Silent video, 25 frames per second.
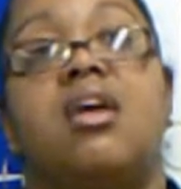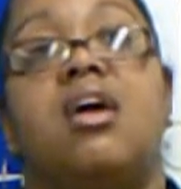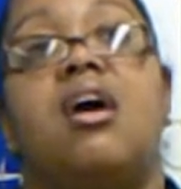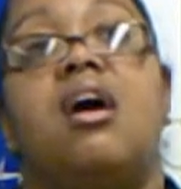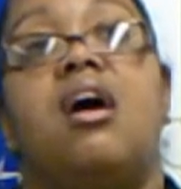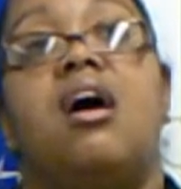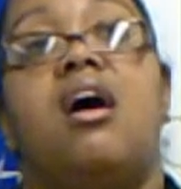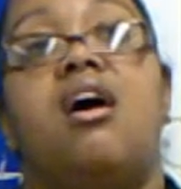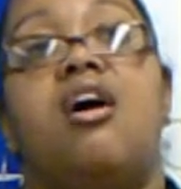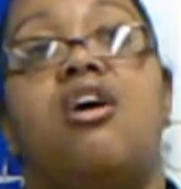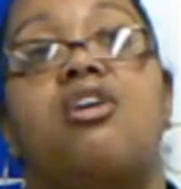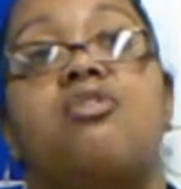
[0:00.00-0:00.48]

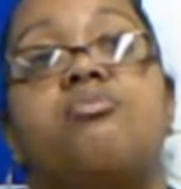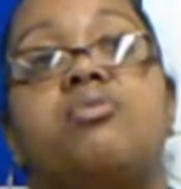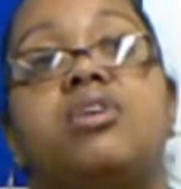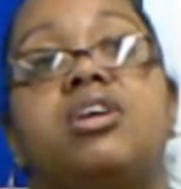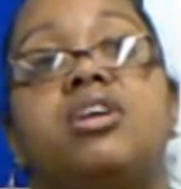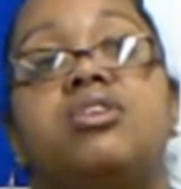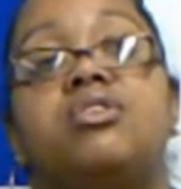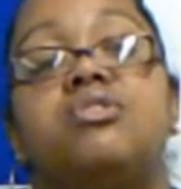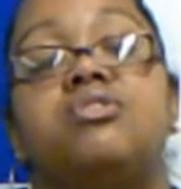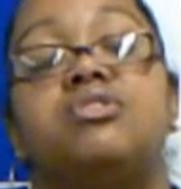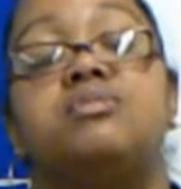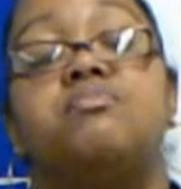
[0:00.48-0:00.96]
We
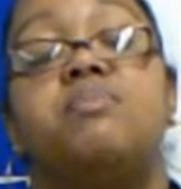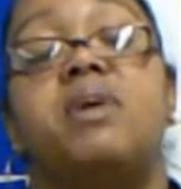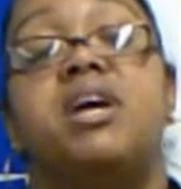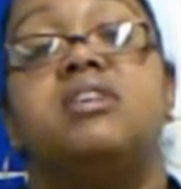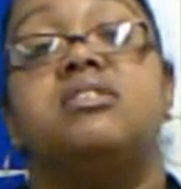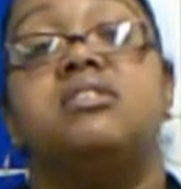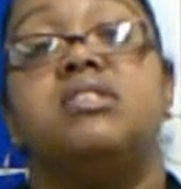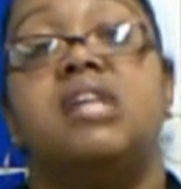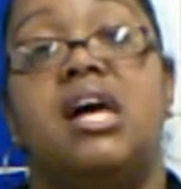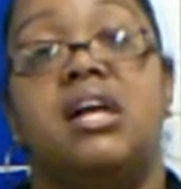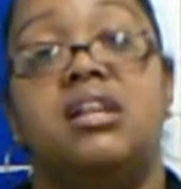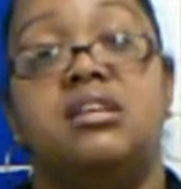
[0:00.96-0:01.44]
use
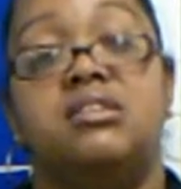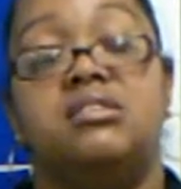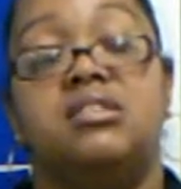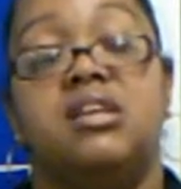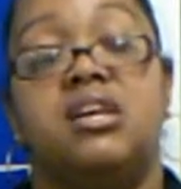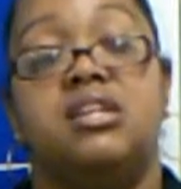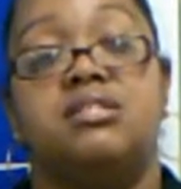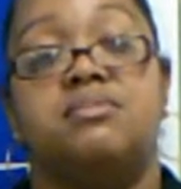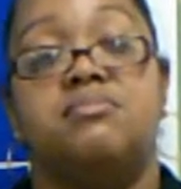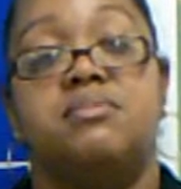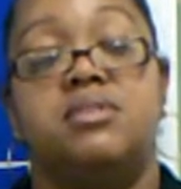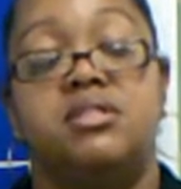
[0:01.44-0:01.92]
baseline
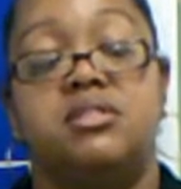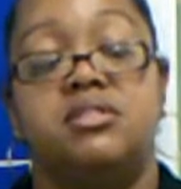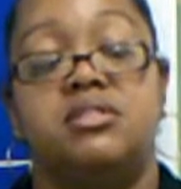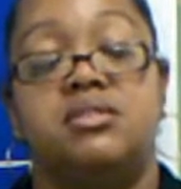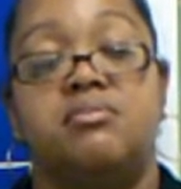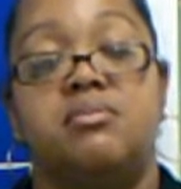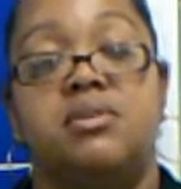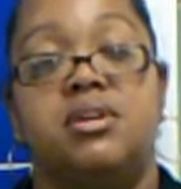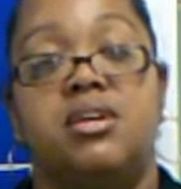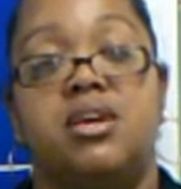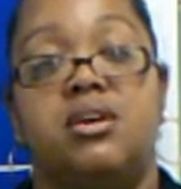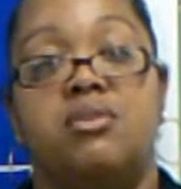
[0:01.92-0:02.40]
assessments
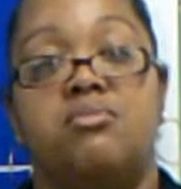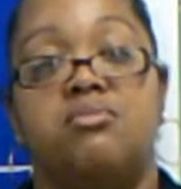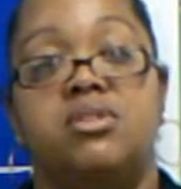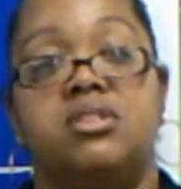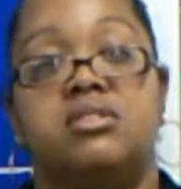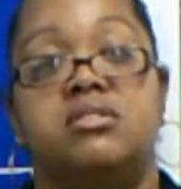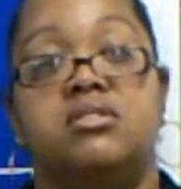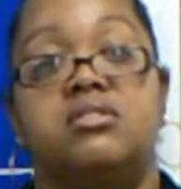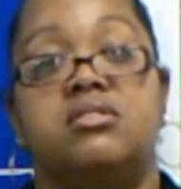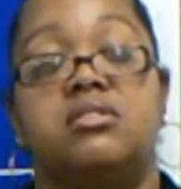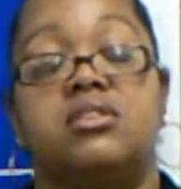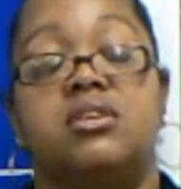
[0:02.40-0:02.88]
to begin with
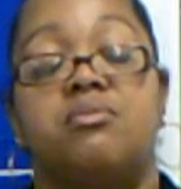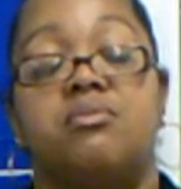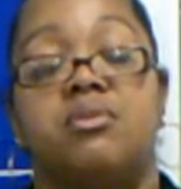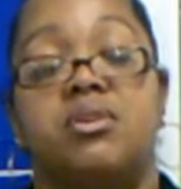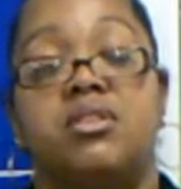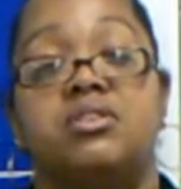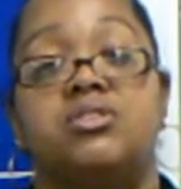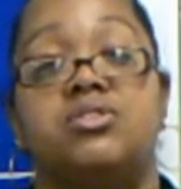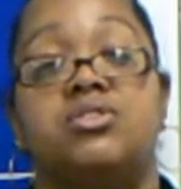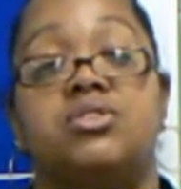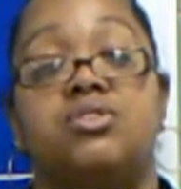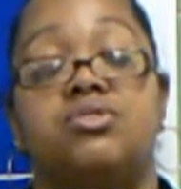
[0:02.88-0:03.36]
to see where
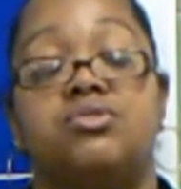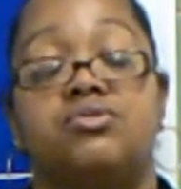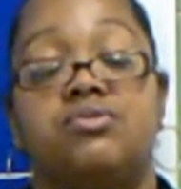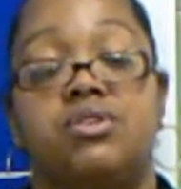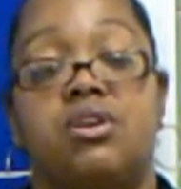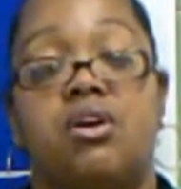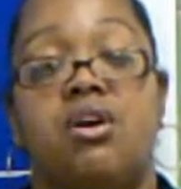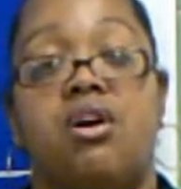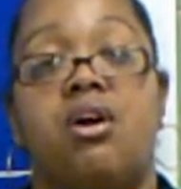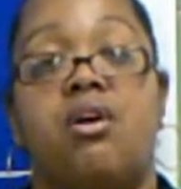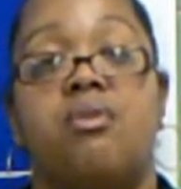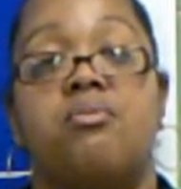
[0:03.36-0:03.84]
the children
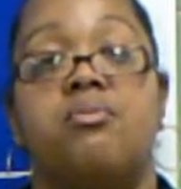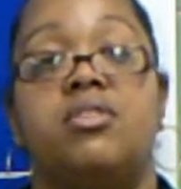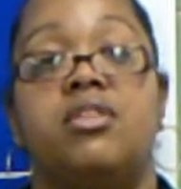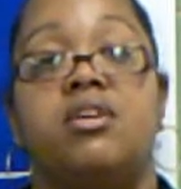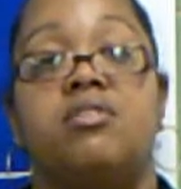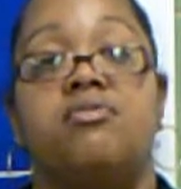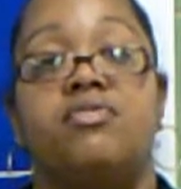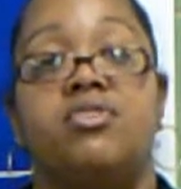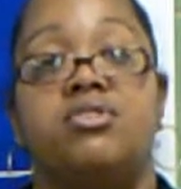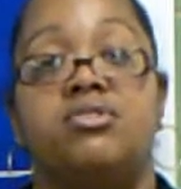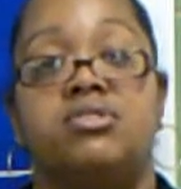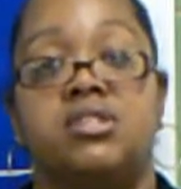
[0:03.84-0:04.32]
are when
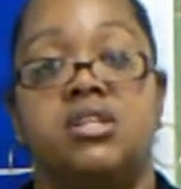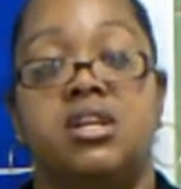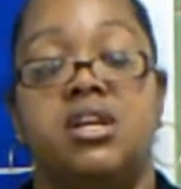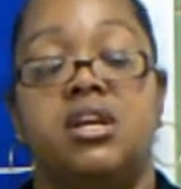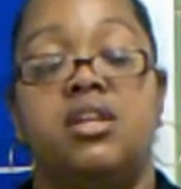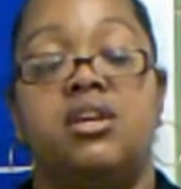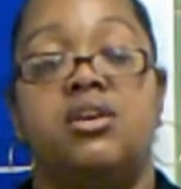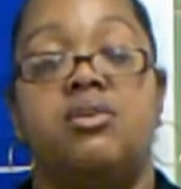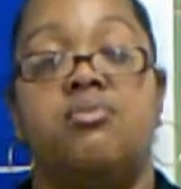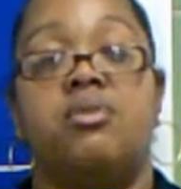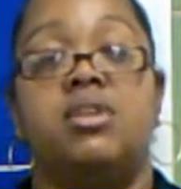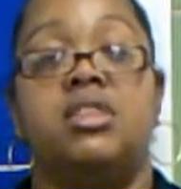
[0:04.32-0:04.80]
they first get
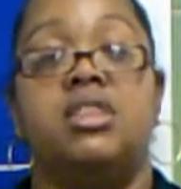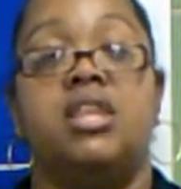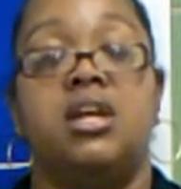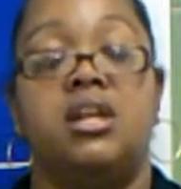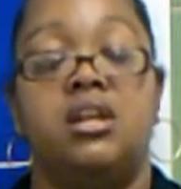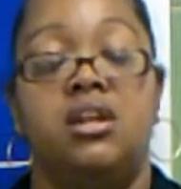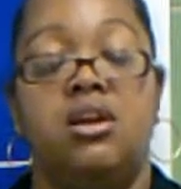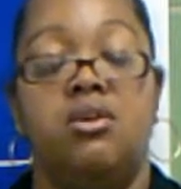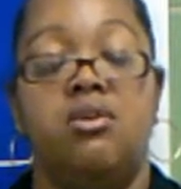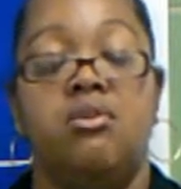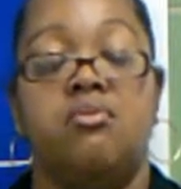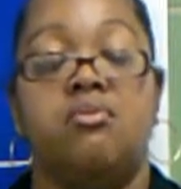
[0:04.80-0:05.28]
here, what they
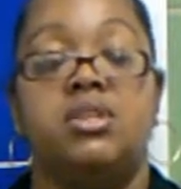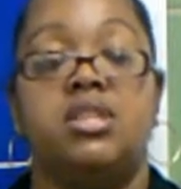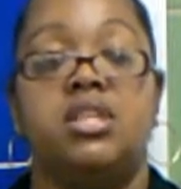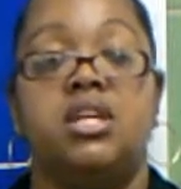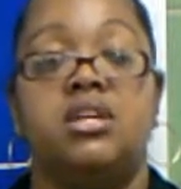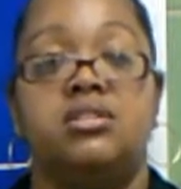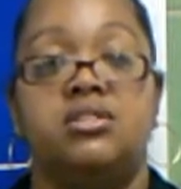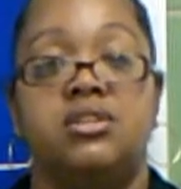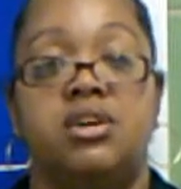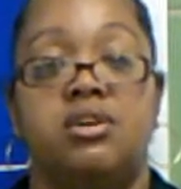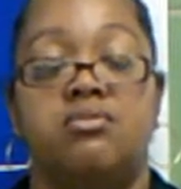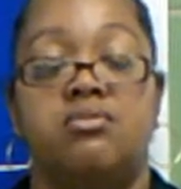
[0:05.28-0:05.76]
know and what
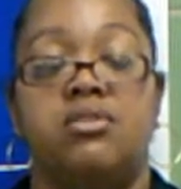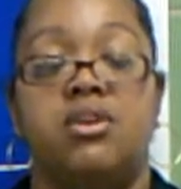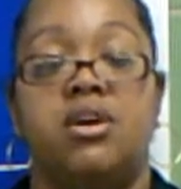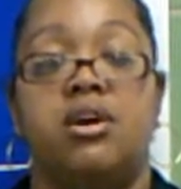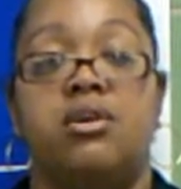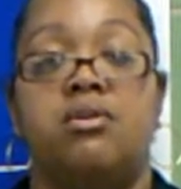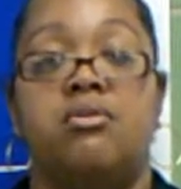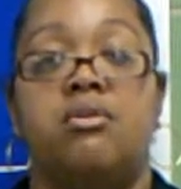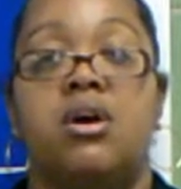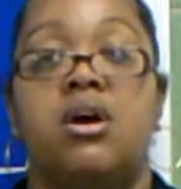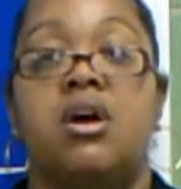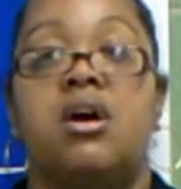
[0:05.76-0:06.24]
they don't
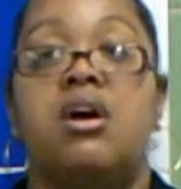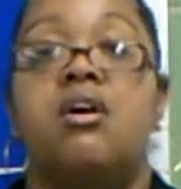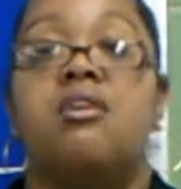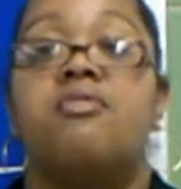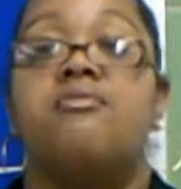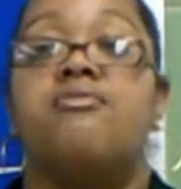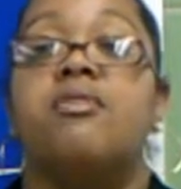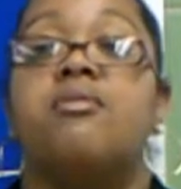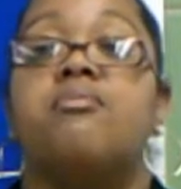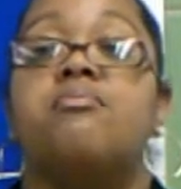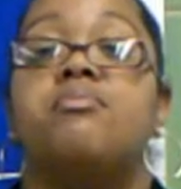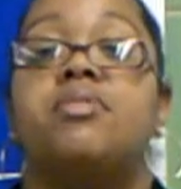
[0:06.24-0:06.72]
know.
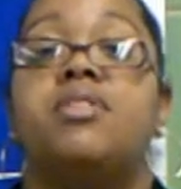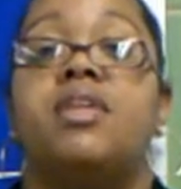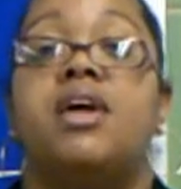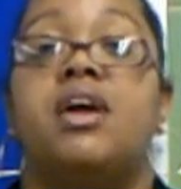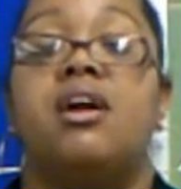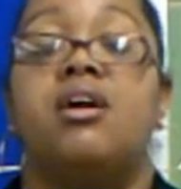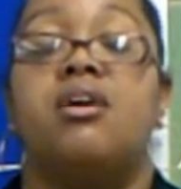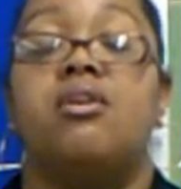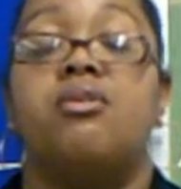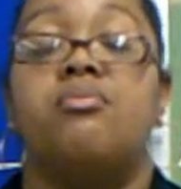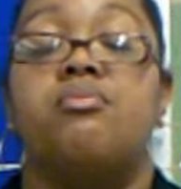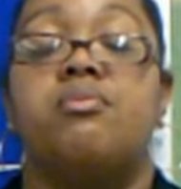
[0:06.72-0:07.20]
From
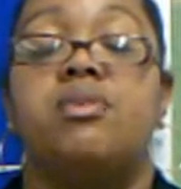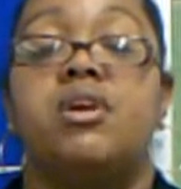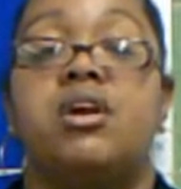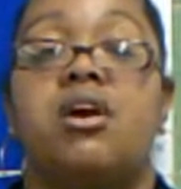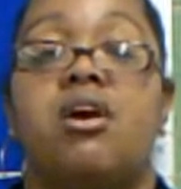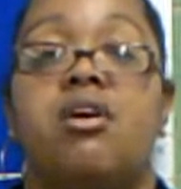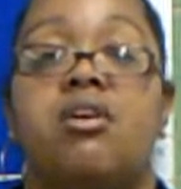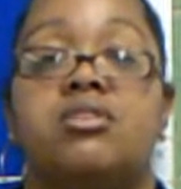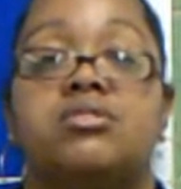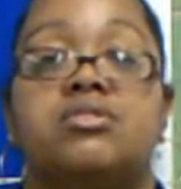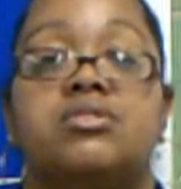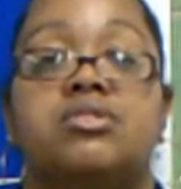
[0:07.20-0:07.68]
there, we
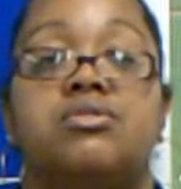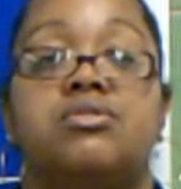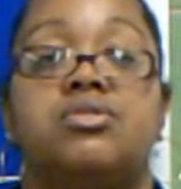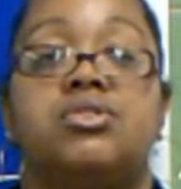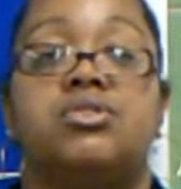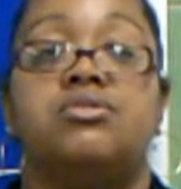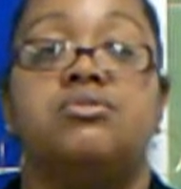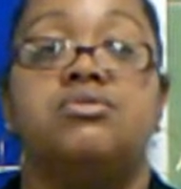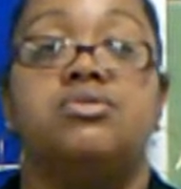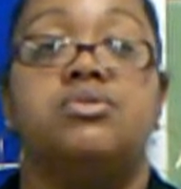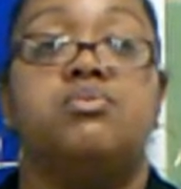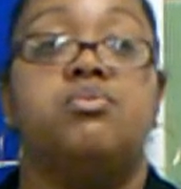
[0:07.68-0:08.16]
also
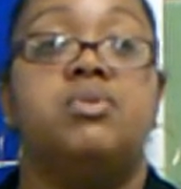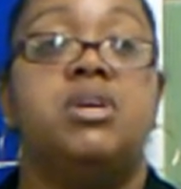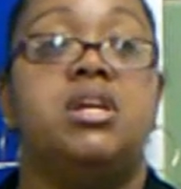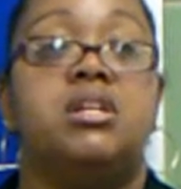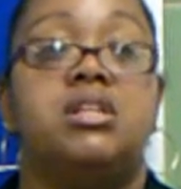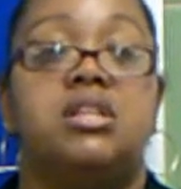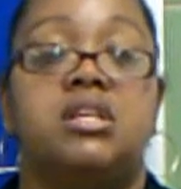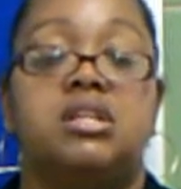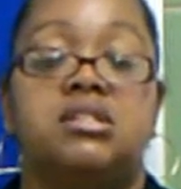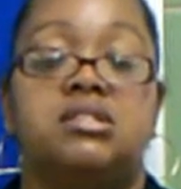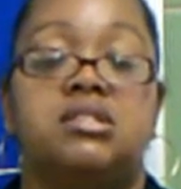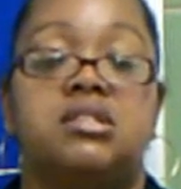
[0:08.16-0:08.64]
use
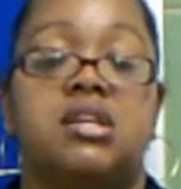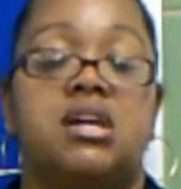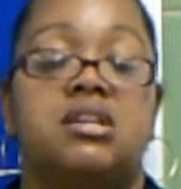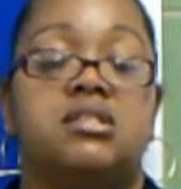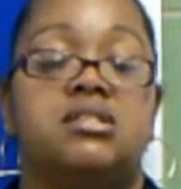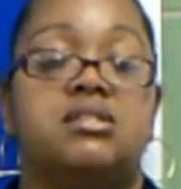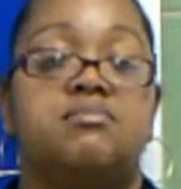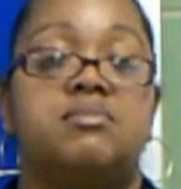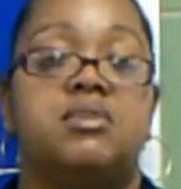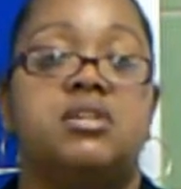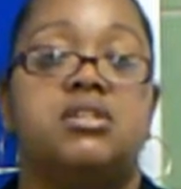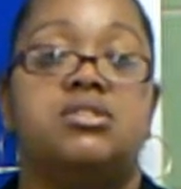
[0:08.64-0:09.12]
weekly
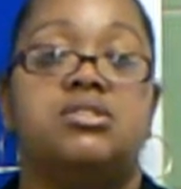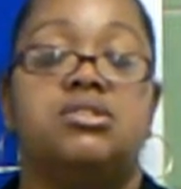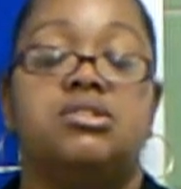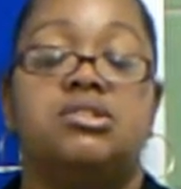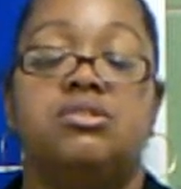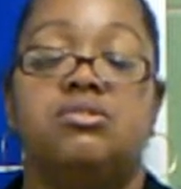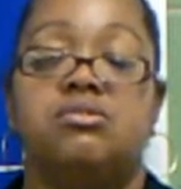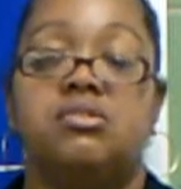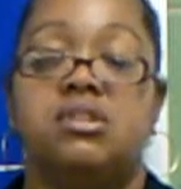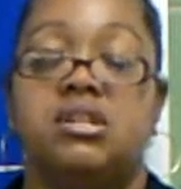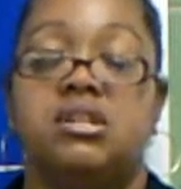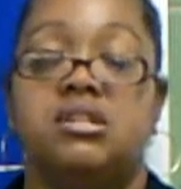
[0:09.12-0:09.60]
assessments,
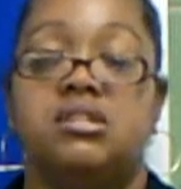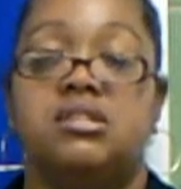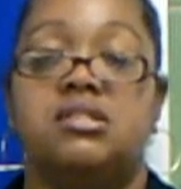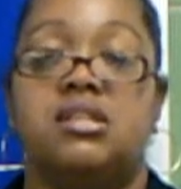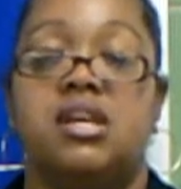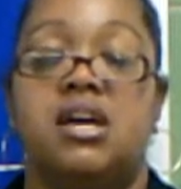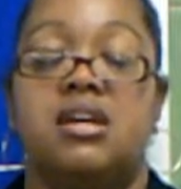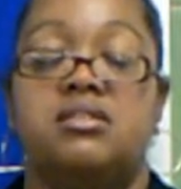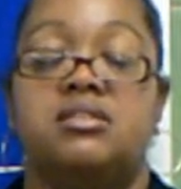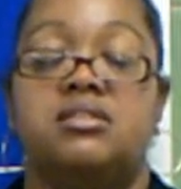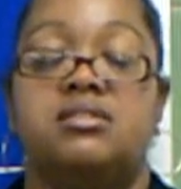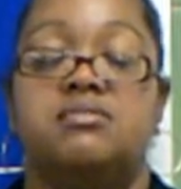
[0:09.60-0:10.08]
unit
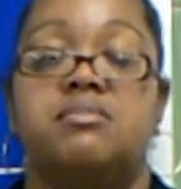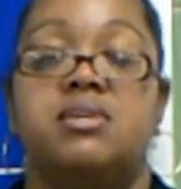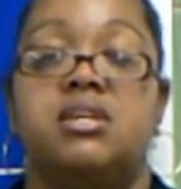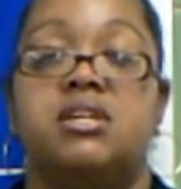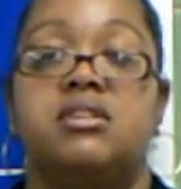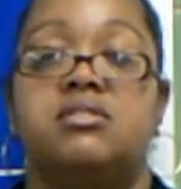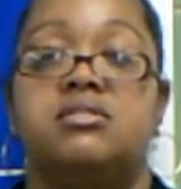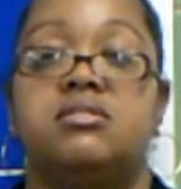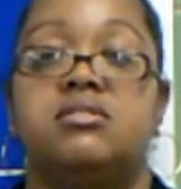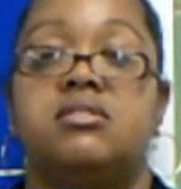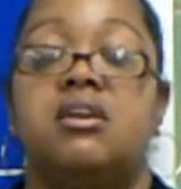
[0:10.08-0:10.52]
assessments,